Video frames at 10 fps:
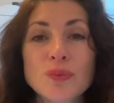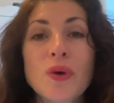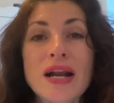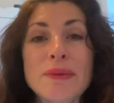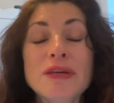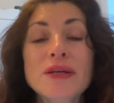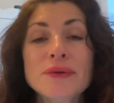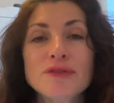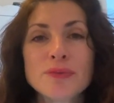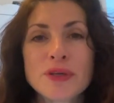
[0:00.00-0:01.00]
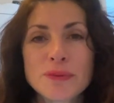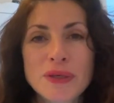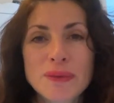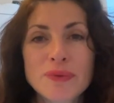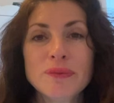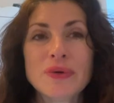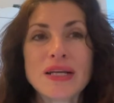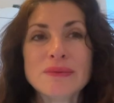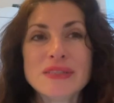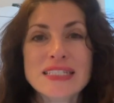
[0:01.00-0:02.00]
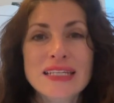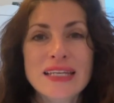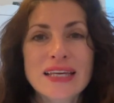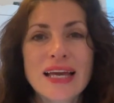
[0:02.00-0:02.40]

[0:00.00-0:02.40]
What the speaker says: what I'm hearing from other people and what I'm seeing